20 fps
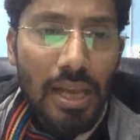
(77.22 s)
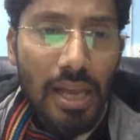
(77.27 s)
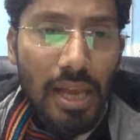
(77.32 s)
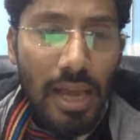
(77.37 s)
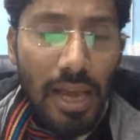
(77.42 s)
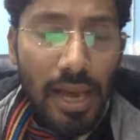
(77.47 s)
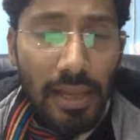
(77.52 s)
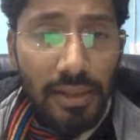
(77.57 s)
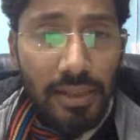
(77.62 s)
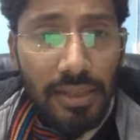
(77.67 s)

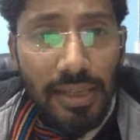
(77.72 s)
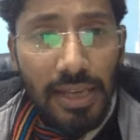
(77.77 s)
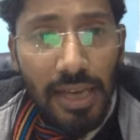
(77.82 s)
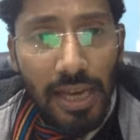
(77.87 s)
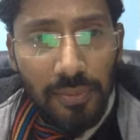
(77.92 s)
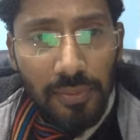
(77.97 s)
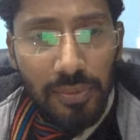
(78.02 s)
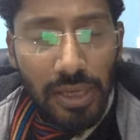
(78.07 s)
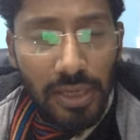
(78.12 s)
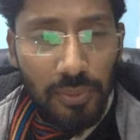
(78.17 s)
And the
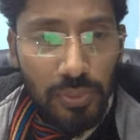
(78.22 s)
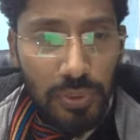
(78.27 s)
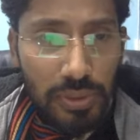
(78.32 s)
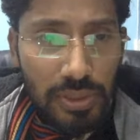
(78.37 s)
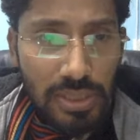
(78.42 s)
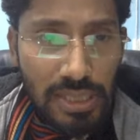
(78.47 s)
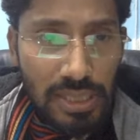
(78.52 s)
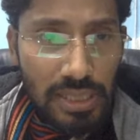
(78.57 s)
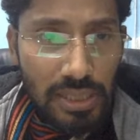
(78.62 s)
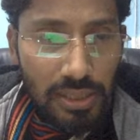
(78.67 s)
gap that we
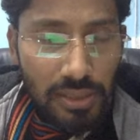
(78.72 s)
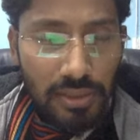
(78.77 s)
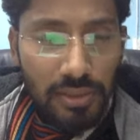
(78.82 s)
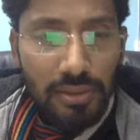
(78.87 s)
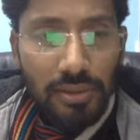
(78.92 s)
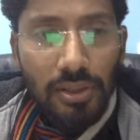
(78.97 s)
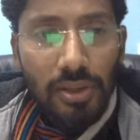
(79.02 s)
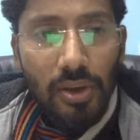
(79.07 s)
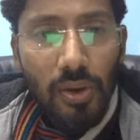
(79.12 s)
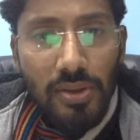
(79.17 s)
see,
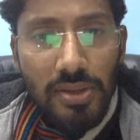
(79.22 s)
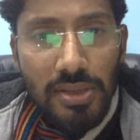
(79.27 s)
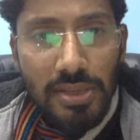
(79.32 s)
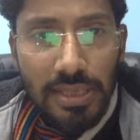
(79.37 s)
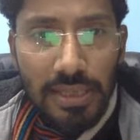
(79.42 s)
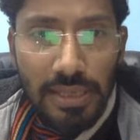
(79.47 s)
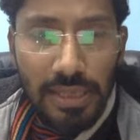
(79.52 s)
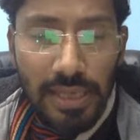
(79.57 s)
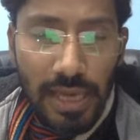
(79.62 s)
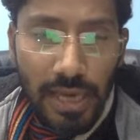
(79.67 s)
the
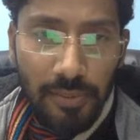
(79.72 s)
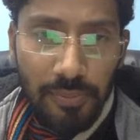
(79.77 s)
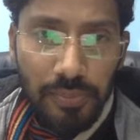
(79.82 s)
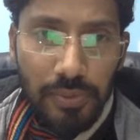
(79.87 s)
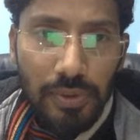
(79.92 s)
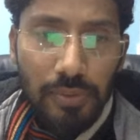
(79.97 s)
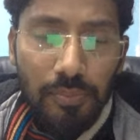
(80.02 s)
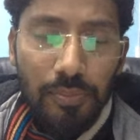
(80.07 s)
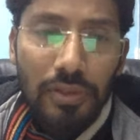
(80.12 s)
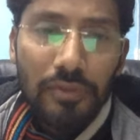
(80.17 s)
constant gap
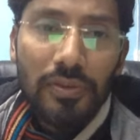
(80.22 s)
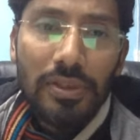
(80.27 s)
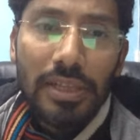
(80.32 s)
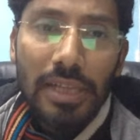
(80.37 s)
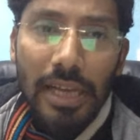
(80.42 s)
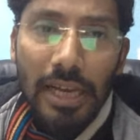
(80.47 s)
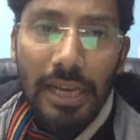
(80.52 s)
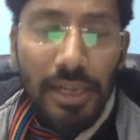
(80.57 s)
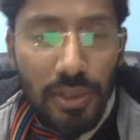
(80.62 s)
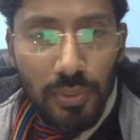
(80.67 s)
between
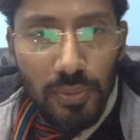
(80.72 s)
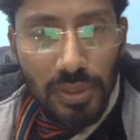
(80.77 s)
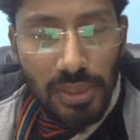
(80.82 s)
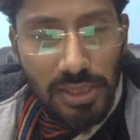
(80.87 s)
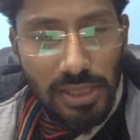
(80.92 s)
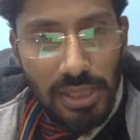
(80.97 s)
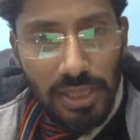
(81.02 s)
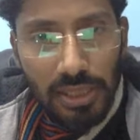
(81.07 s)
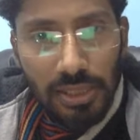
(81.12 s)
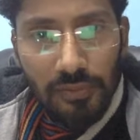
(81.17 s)
any two
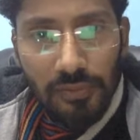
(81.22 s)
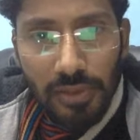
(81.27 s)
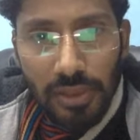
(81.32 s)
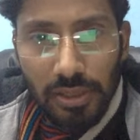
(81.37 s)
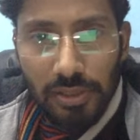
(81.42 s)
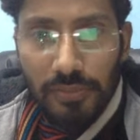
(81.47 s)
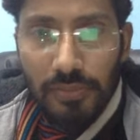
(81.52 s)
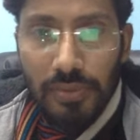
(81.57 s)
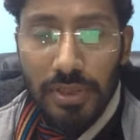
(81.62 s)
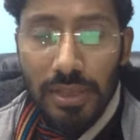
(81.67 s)
consecutive
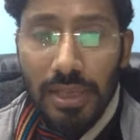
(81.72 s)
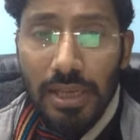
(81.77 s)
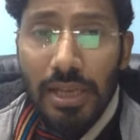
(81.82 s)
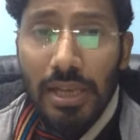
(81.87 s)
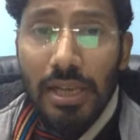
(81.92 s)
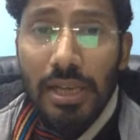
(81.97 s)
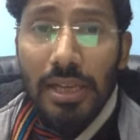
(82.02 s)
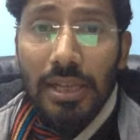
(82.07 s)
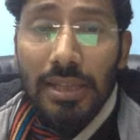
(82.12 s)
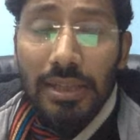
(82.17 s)
terms,
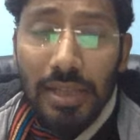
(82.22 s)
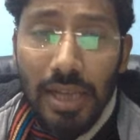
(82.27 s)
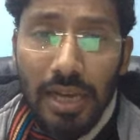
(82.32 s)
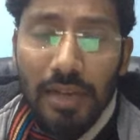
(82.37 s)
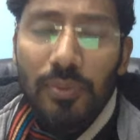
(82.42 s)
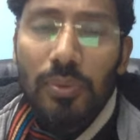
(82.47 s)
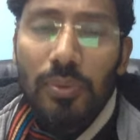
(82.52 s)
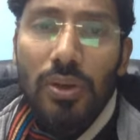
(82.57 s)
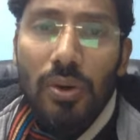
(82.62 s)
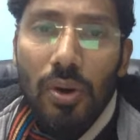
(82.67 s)
that
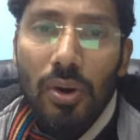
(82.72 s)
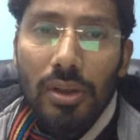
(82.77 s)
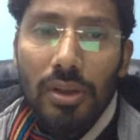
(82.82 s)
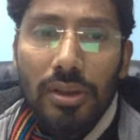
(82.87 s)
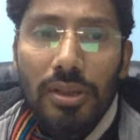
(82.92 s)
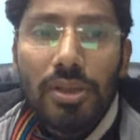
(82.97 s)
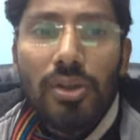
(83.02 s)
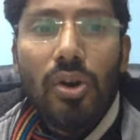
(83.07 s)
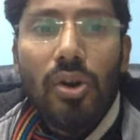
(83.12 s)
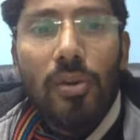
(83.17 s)
we call
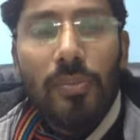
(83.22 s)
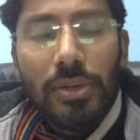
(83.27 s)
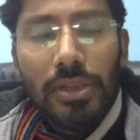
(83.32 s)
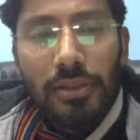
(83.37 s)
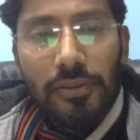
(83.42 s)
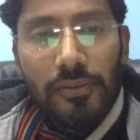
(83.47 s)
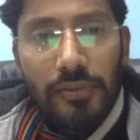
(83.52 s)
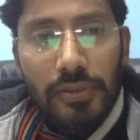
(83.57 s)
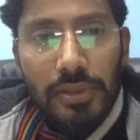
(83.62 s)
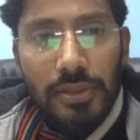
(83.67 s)
the common
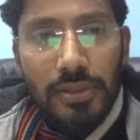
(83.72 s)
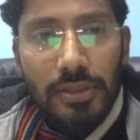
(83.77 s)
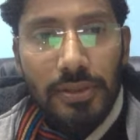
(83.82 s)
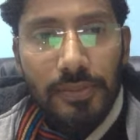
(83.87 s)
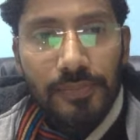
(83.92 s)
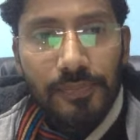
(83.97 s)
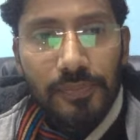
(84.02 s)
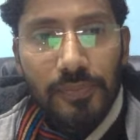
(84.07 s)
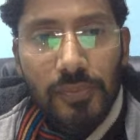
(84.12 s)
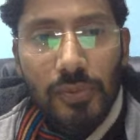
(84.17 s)
difference.
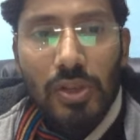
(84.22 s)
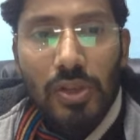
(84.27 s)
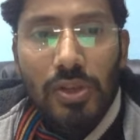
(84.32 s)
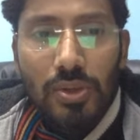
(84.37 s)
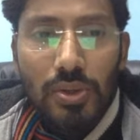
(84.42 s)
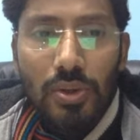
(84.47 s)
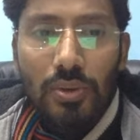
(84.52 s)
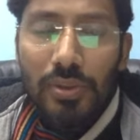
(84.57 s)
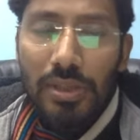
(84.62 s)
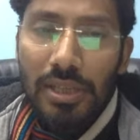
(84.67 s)

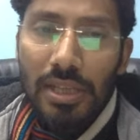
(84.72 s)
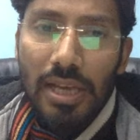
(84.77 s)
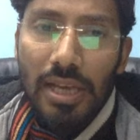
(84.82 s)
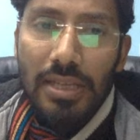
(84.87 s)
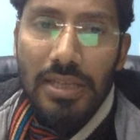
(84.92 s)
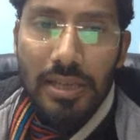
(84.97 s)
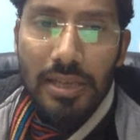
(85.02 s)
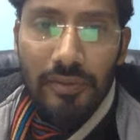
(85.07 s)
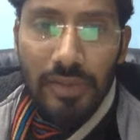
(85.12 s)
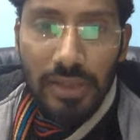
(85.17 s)
So there are
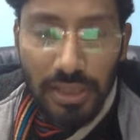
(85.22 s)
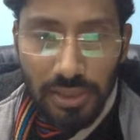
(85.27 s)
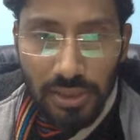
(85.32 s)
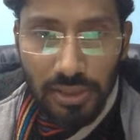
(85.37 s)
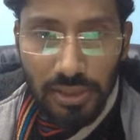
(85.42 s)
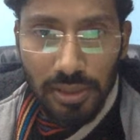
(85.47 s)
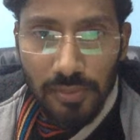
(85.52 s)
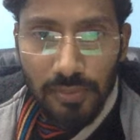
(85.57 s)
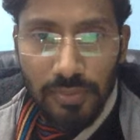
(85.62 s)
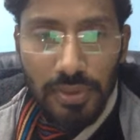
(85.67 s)
several
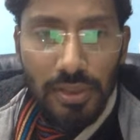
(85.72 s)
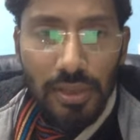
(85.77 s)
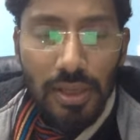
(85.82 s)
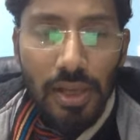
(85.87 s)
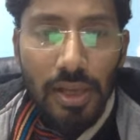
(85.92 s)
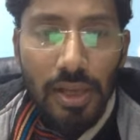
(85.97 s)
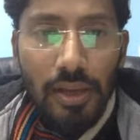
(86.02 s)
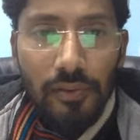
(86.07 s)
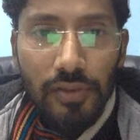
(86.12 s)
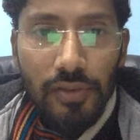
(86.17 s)
terms,
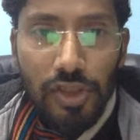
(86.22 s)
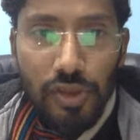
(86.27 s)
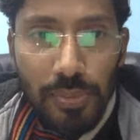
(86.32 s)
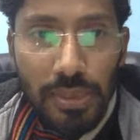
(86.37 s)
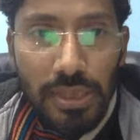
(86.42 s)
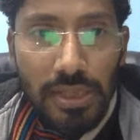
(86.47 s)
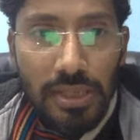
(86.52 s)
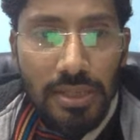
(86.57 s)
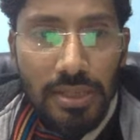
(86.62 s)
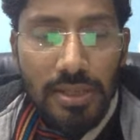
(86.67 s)
which
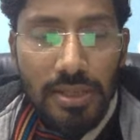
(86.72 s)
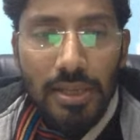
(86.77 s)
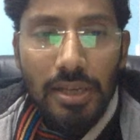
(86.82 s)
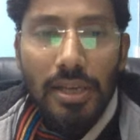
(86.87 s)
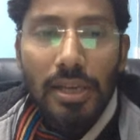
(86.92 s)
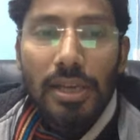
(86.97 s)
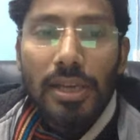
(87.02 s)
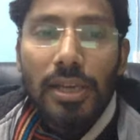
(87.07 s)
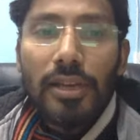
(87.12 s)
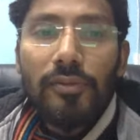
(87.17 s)
means
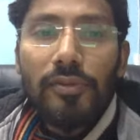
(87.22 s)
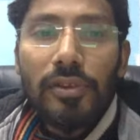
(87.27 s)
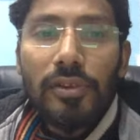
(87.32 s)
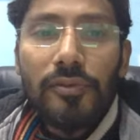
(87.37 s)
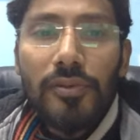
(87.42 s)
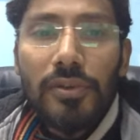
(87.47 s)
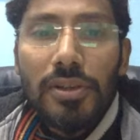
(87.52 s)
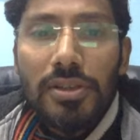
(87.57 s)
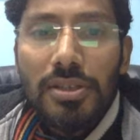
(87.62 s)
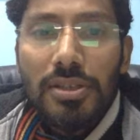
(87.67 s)
if the
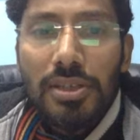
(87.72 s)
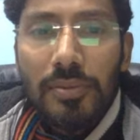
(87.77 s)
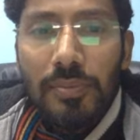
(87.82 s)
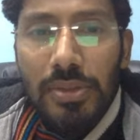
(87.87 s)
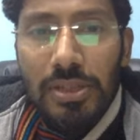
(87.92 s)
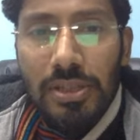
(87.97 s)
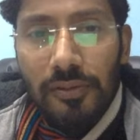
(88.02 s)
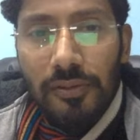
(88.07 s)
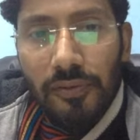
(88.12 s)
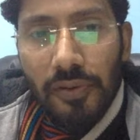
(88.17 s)
first term is
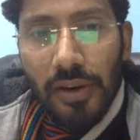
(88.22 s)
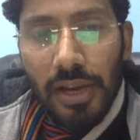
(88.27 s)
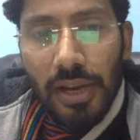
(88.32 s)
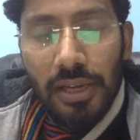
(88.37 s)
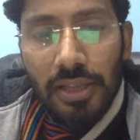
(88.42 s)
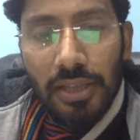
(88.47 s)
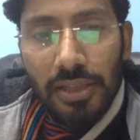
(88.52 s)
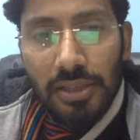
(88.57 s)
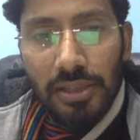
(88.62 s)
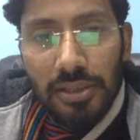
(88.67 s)
defined
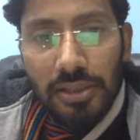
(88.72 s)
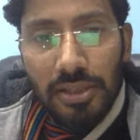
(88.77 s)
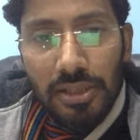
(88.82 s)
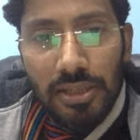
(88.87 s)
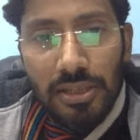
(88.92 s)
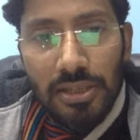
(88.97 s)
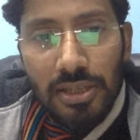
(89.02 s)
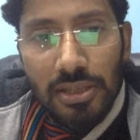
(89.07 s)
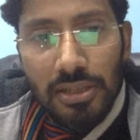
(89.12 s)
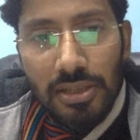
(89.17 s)
in the
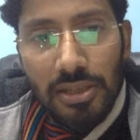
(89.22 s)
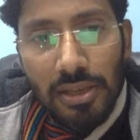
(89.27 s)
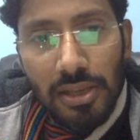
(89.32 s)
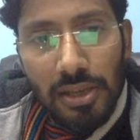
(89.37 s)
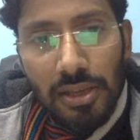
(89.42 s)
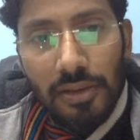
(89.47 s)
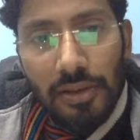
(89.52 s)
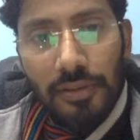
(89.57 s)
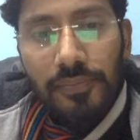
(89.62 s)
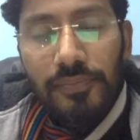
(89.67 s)
series as
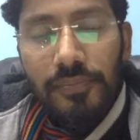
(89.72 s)
A